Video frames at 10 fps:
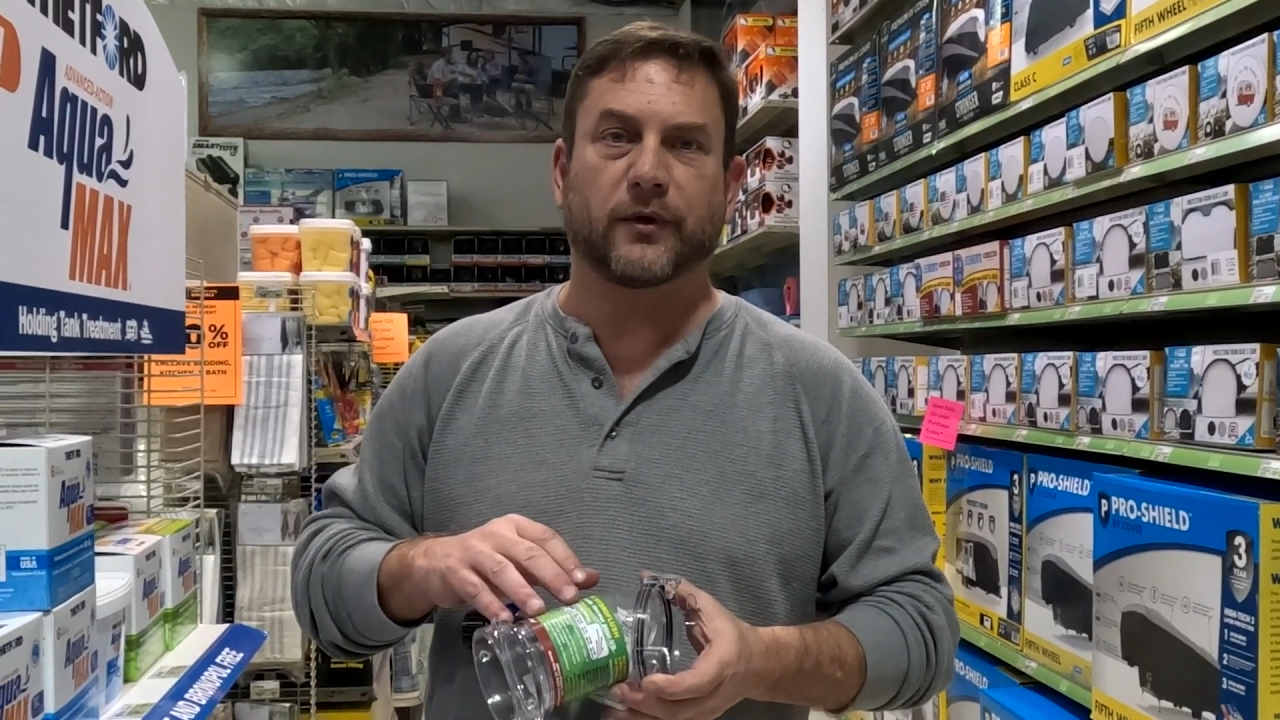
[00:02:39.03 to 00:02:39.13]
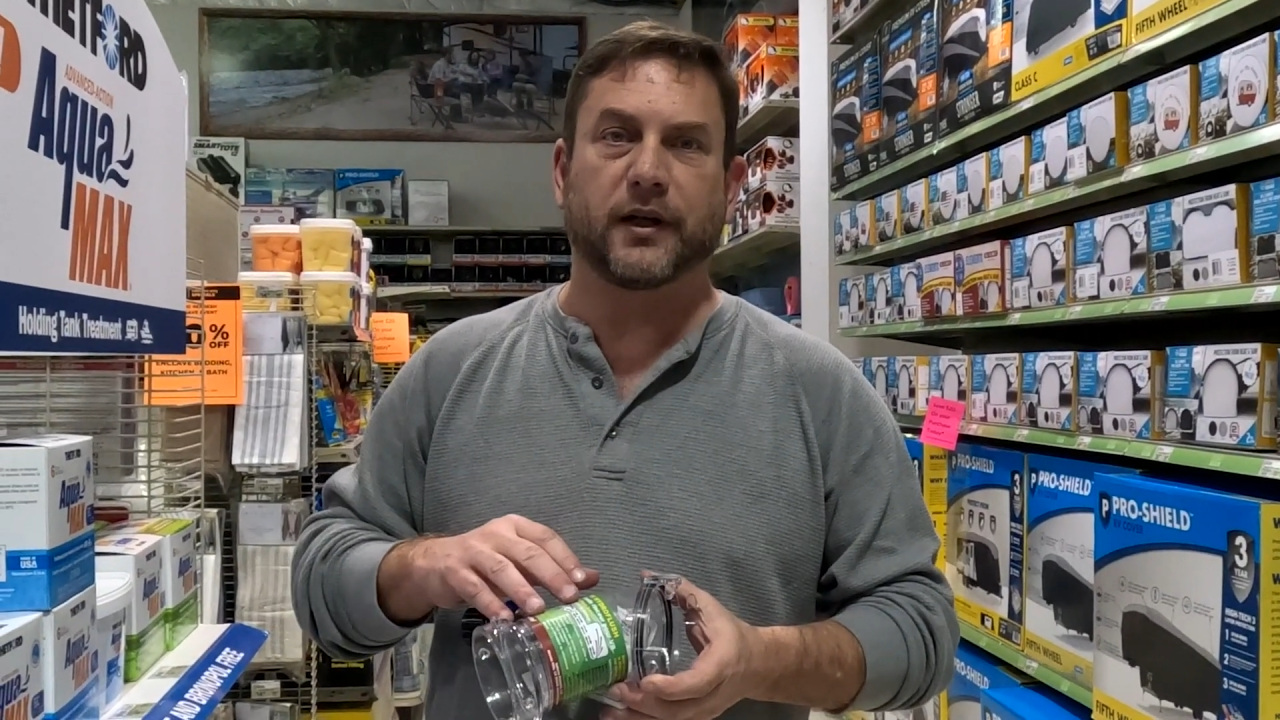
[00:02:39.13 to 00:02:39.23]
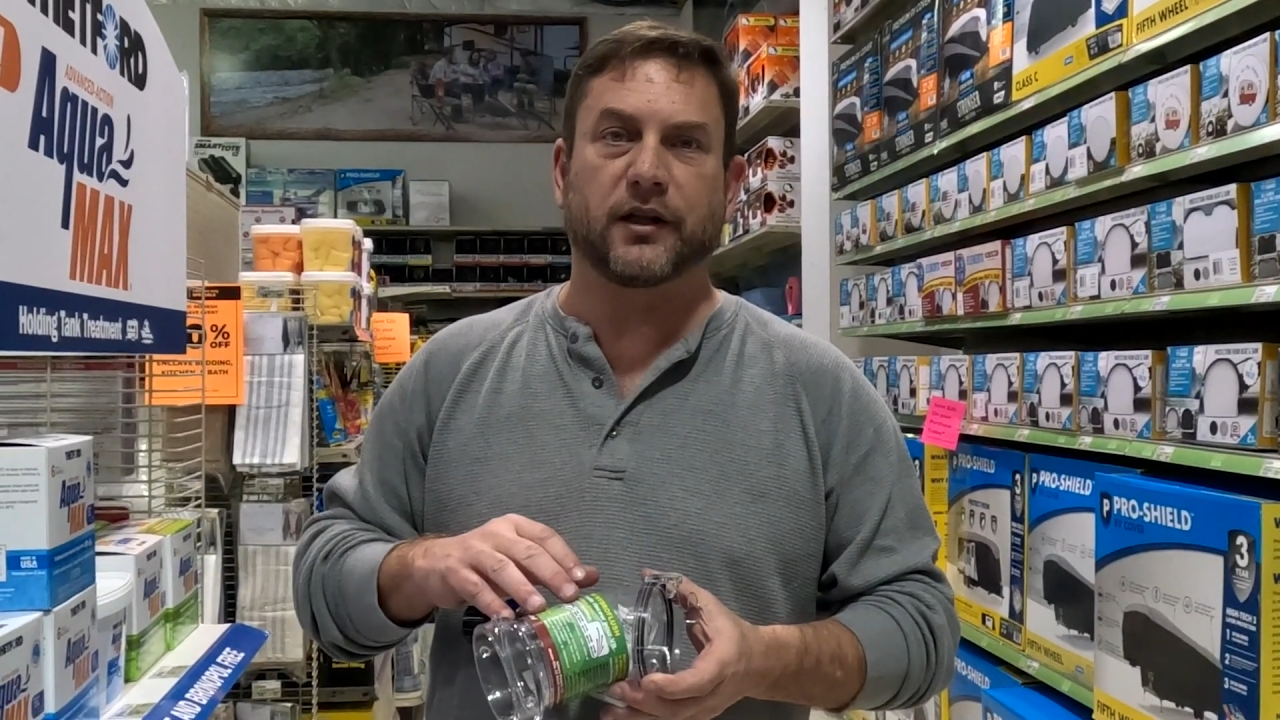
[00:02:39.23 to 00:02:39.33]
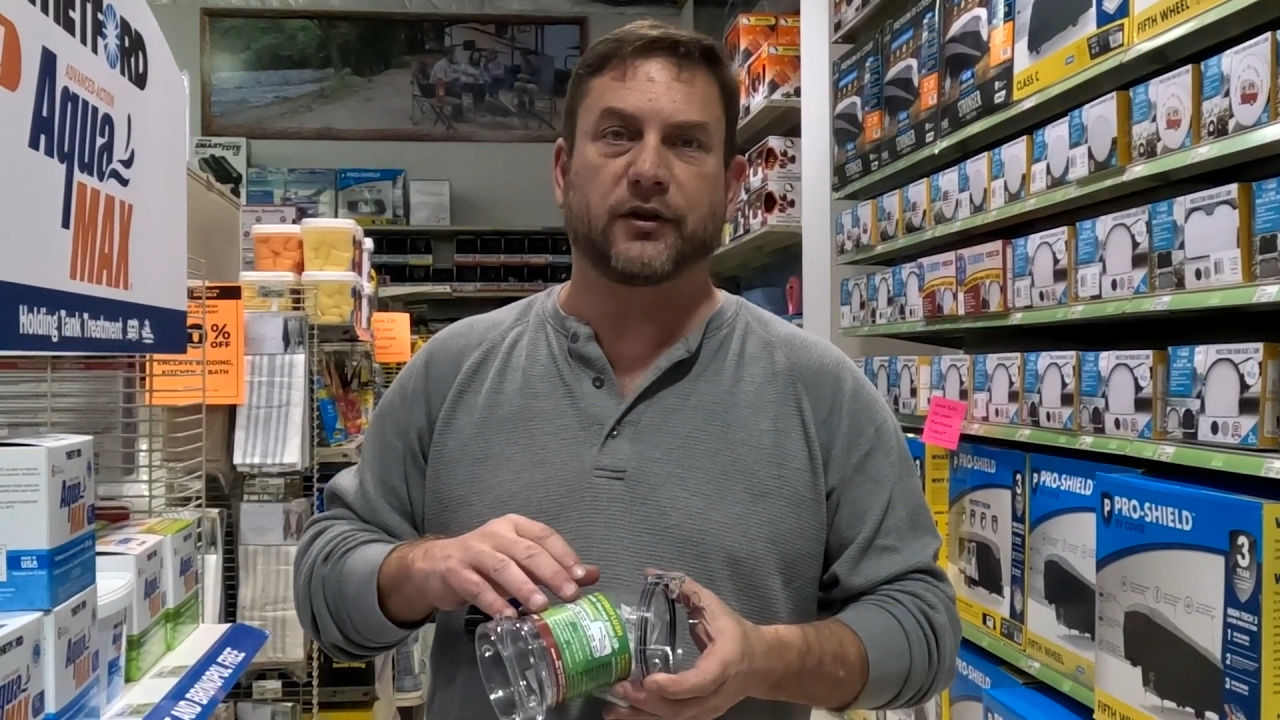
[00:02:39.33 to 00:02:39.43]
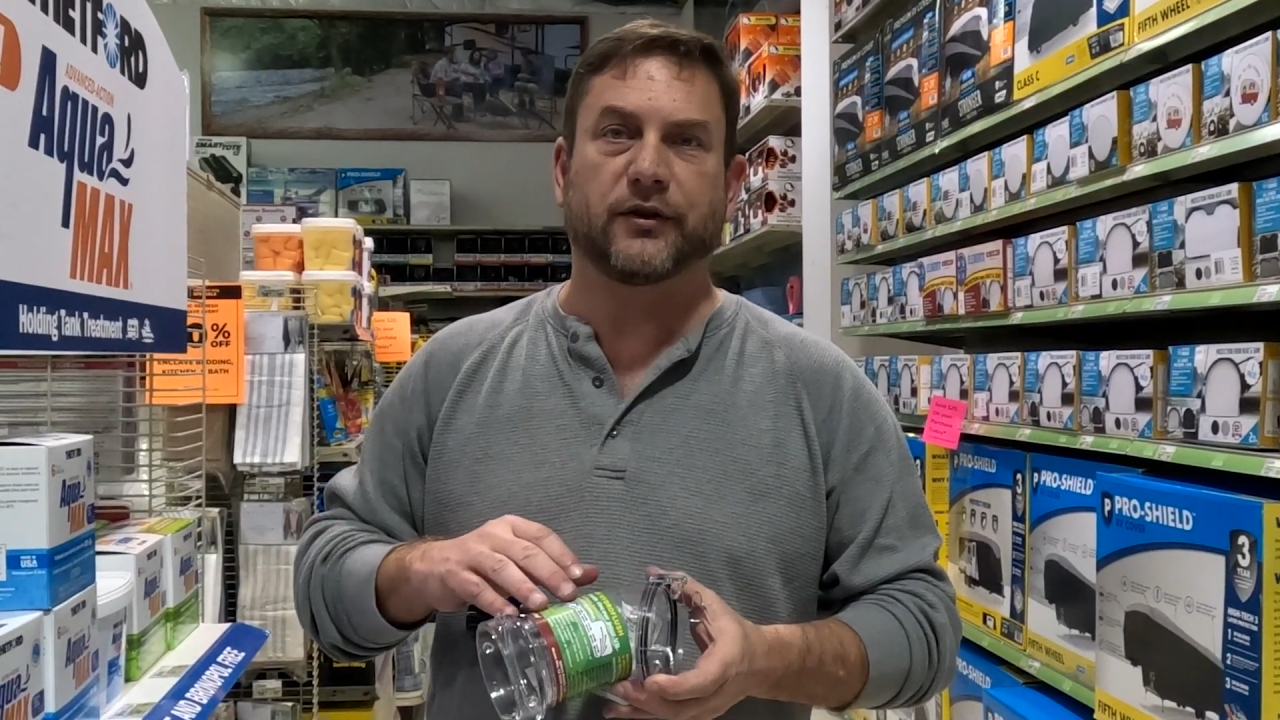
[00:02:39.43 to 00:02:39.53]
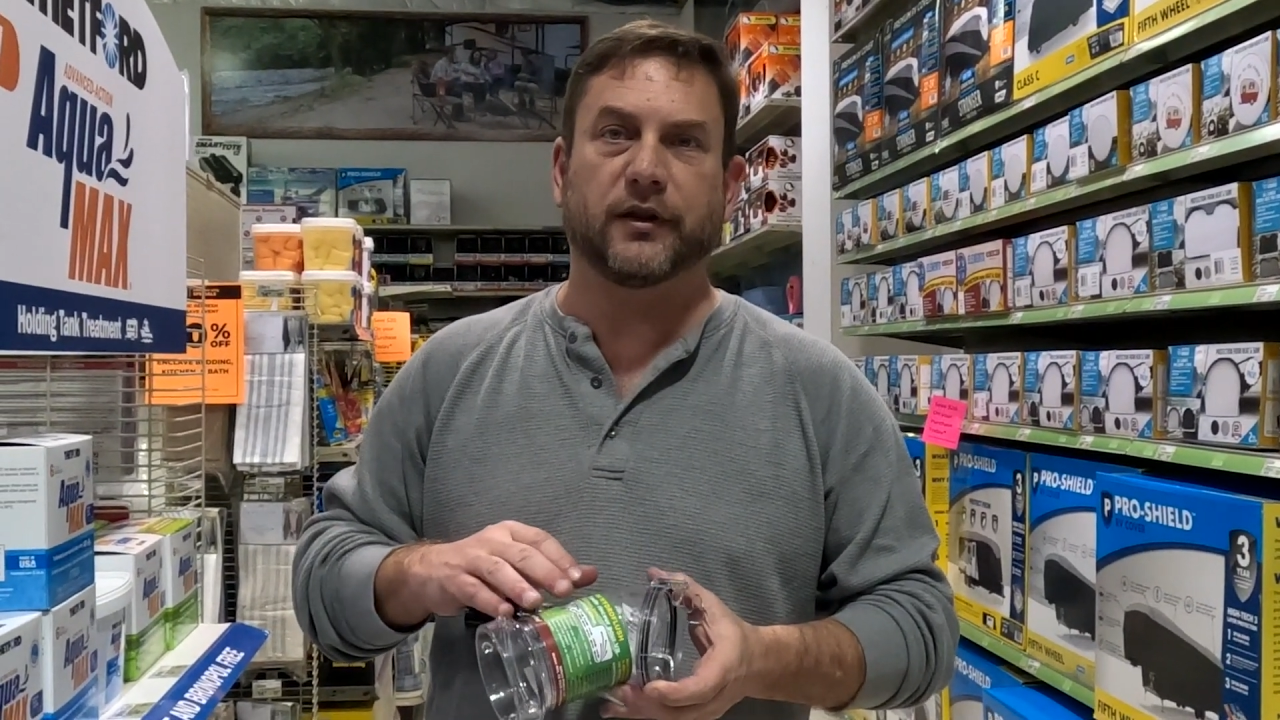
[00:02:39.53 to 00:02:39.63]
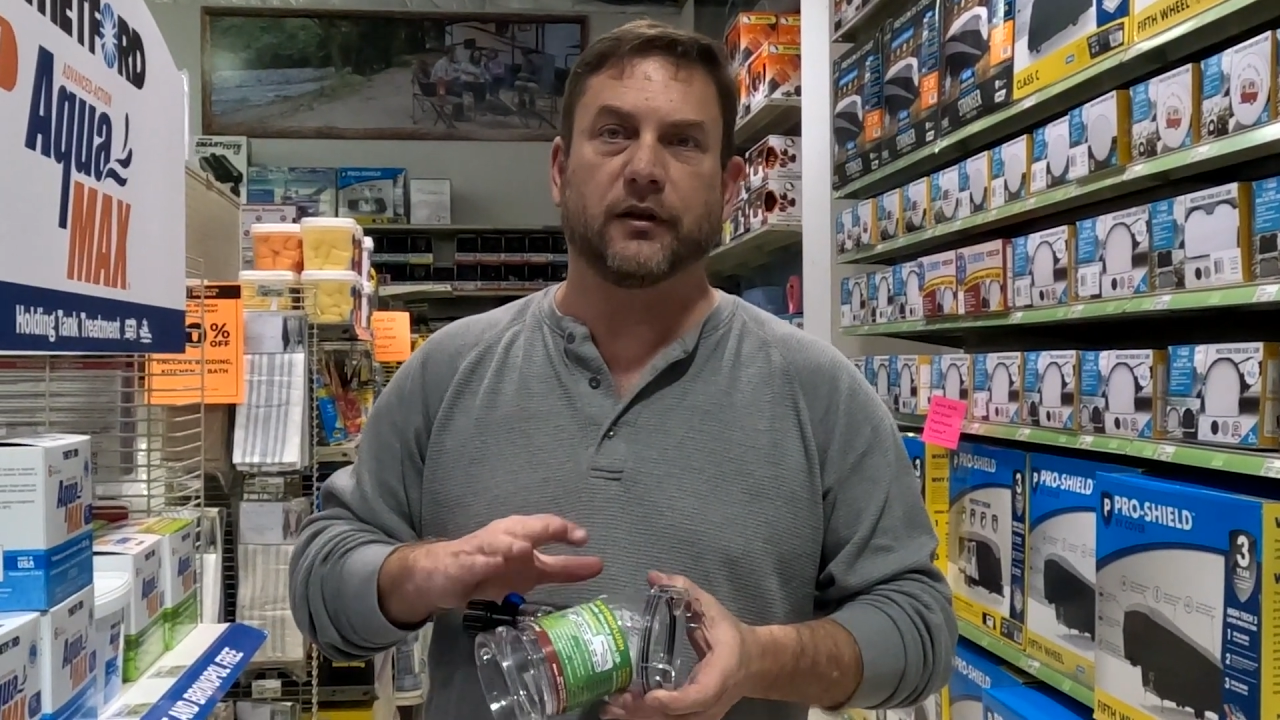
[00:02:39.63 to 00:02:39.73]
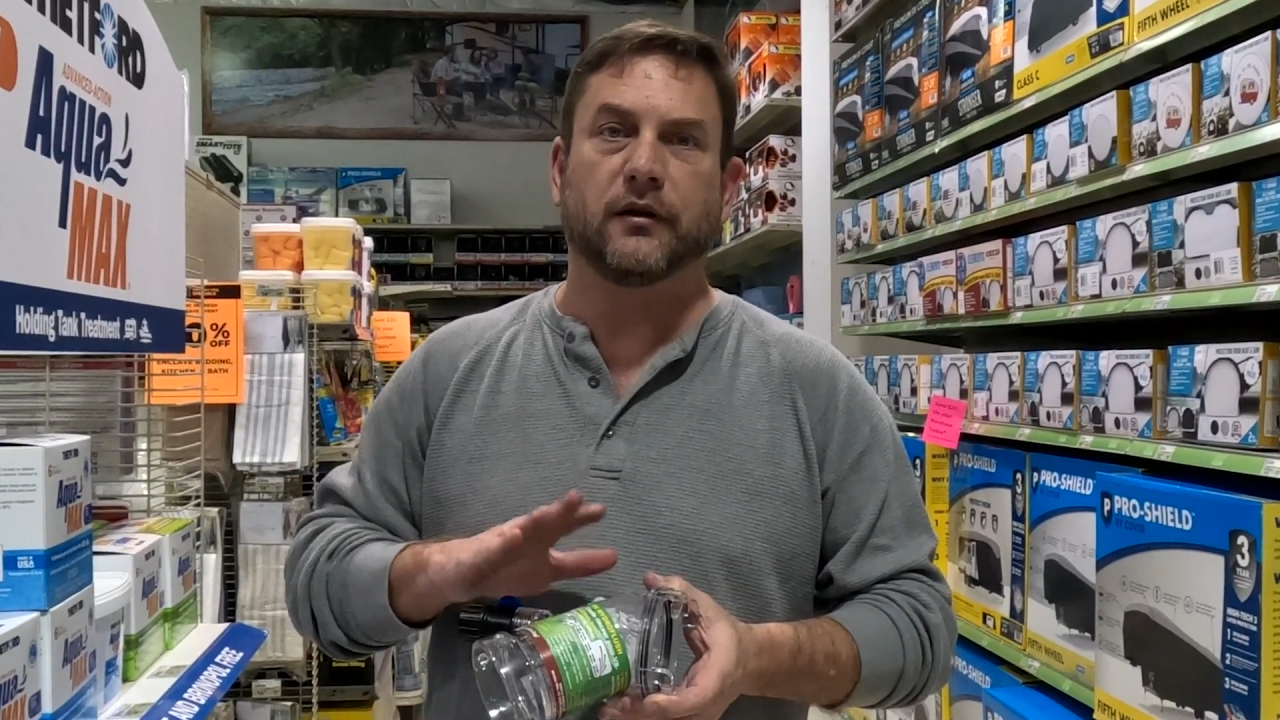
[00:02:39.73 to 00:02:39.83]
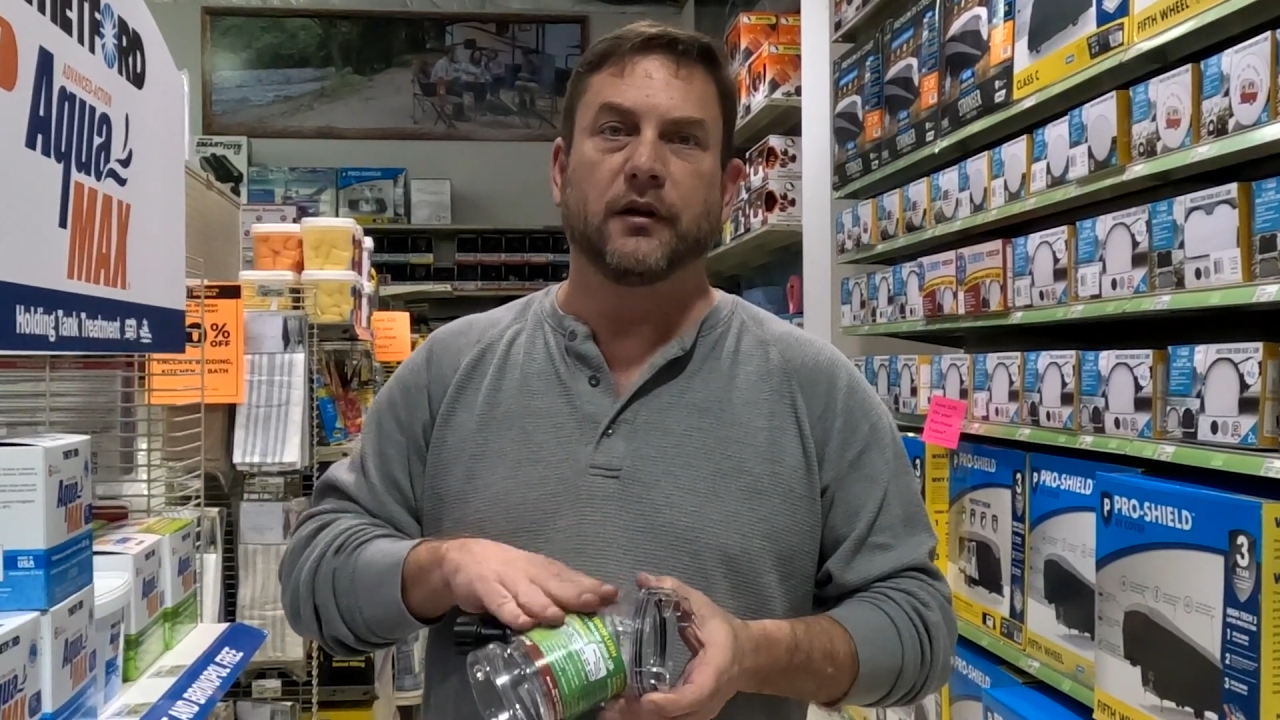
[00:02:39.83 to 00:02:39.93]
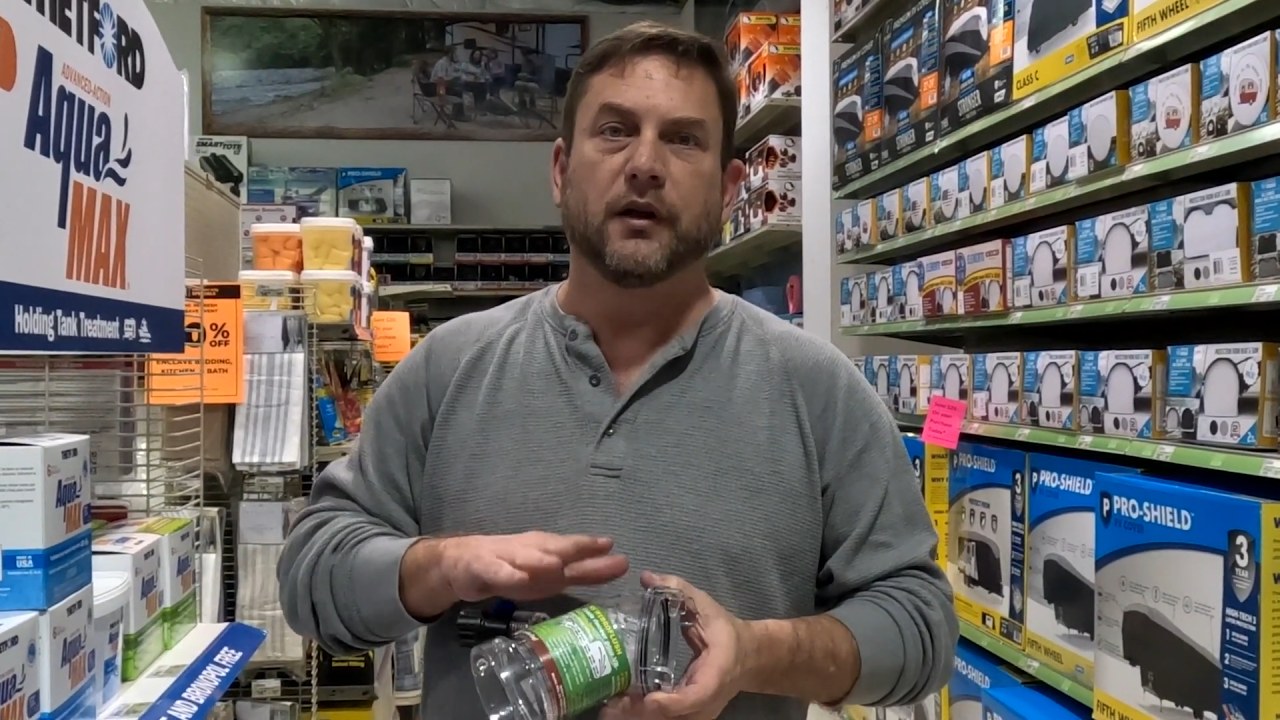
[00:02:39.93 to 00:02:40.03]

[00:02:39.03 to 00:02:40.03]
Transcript: running clear.